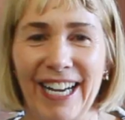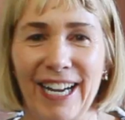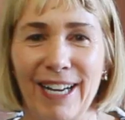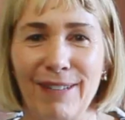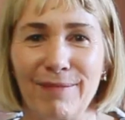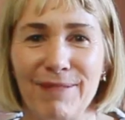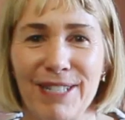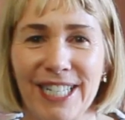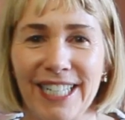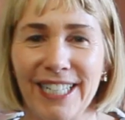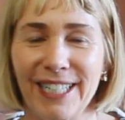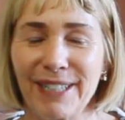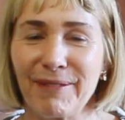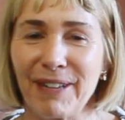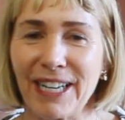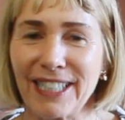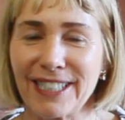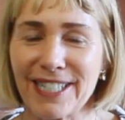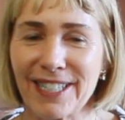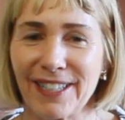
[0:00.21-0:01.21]
I'm Cindy
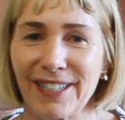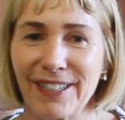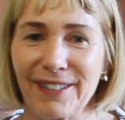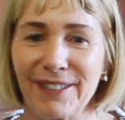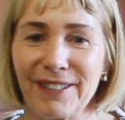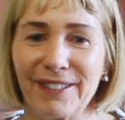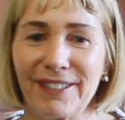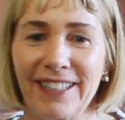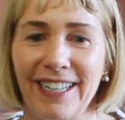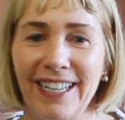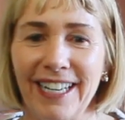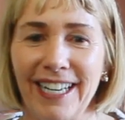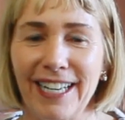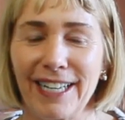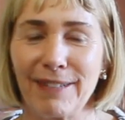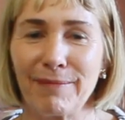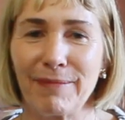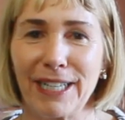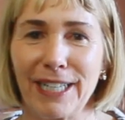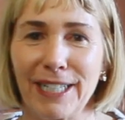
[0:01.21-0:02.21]
Wenzlau,
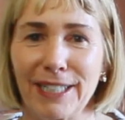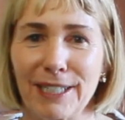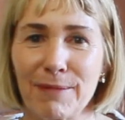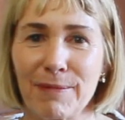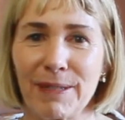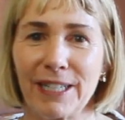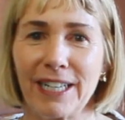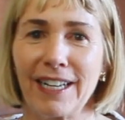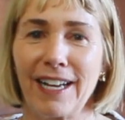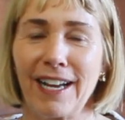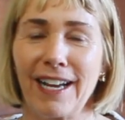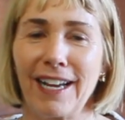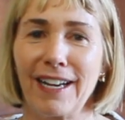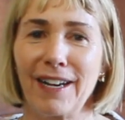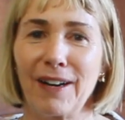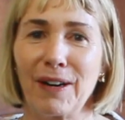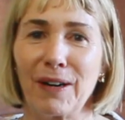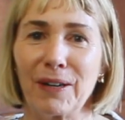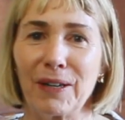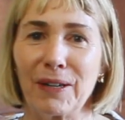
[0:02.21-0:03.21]
and my husband and I
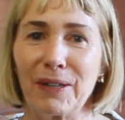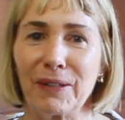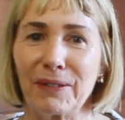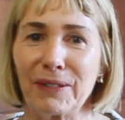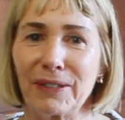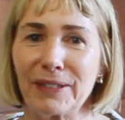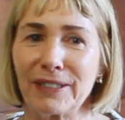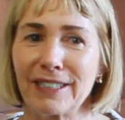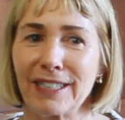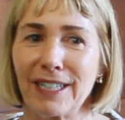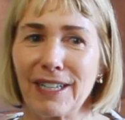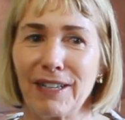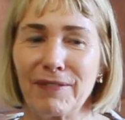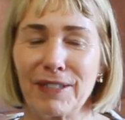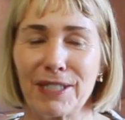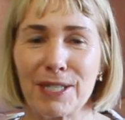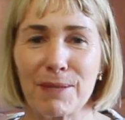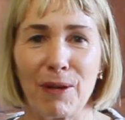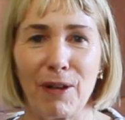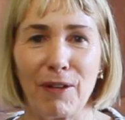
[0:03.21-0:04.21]
are owners of
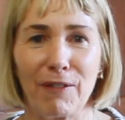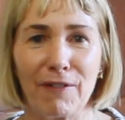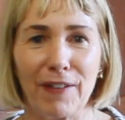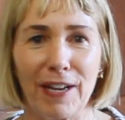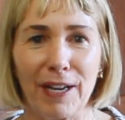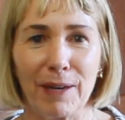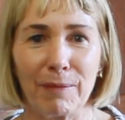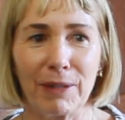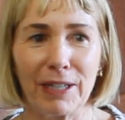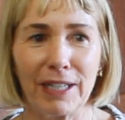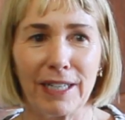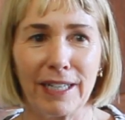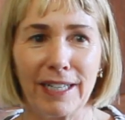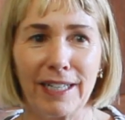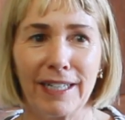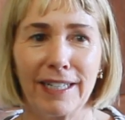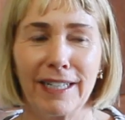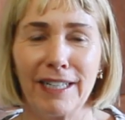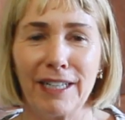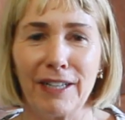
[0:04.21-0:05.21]
a small family